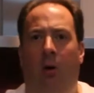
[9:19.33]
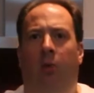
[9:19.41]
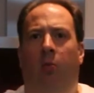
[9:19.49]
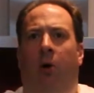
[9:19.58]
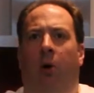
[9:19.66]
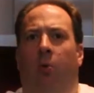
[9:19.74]

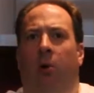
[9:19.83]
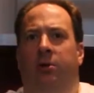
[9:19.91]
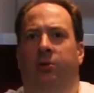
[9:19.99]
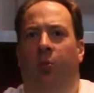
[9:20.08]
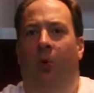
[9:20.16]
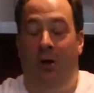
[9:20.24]
What
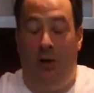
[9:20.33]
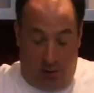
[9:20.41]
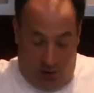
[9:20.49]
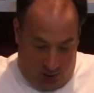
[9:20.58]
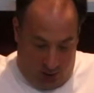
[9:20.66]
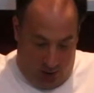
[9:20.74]
was
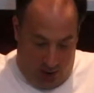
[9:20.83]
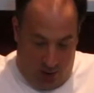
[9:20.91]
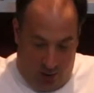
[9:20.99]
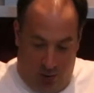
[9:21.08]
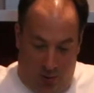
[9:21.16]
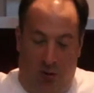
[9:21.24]
once an
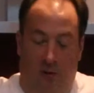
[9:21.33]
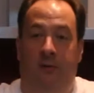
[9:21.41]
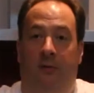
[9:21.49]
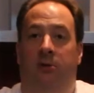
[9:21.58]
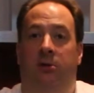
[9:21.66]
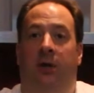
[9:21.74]

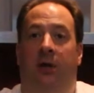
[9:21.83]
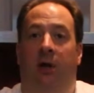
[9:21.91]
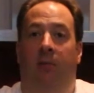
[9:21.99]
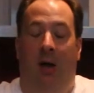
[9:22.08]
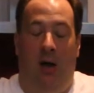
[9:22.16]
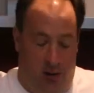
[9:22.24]
awful sticky
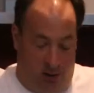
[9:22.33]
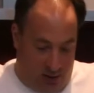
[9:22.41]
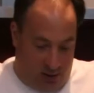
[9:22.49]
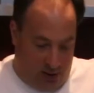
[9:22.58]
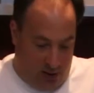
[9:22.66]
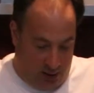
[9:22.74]
mess
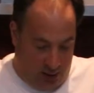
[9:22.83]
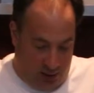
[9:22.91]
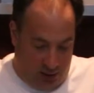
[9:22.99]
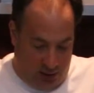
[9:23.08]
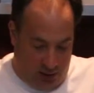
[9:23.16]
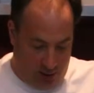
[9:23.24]
has
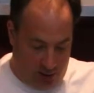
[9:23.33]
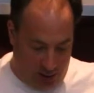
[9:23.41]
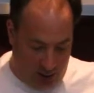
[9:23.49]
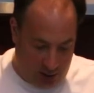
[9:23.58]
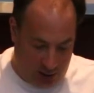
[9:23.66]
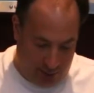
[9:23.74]
just turned
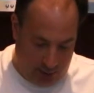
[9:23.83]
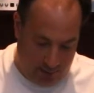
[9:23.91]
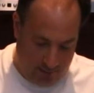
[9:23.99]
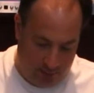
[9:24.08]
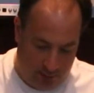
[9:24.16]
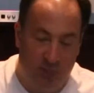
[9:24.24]
into a
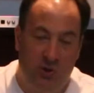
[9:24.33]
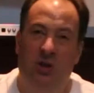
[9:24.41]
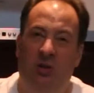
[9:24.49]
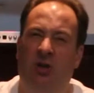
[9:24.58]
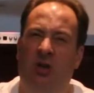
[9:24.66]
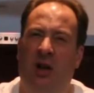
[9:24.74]
still
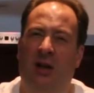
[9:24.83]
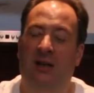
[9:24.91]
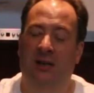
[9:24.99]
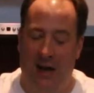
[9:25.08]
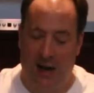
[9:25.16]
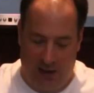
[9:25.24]
slightly
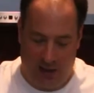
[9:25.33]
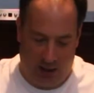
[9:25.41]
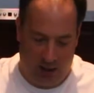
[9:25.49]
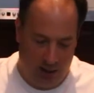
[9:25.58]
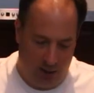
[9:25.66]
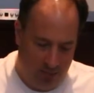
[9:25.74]
tacky
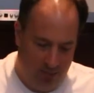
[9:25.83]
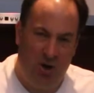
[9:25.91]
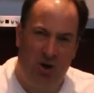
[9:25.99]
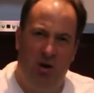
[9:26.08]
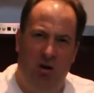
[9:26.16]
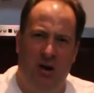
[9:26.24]
but
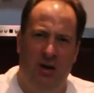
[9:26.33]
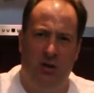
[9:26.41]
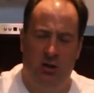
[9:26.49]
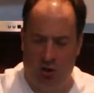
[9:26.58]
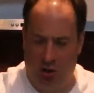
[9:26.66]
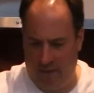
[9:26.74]
nice
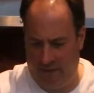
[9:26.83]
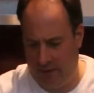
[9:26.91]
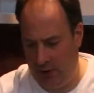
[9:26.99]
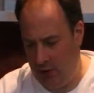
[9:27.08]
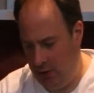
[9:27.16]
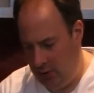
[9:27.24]
soft
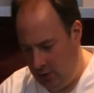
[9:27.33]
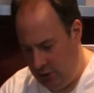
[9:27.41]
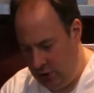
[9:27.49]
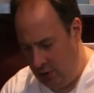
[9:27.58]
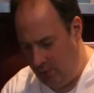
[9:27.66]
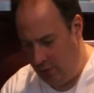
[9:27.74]

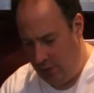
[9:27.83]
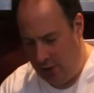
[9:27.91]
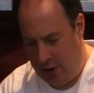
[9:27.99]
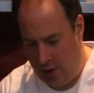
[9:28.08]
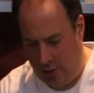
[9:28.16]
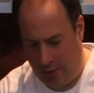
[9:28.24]
supple
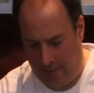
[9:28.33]
dough.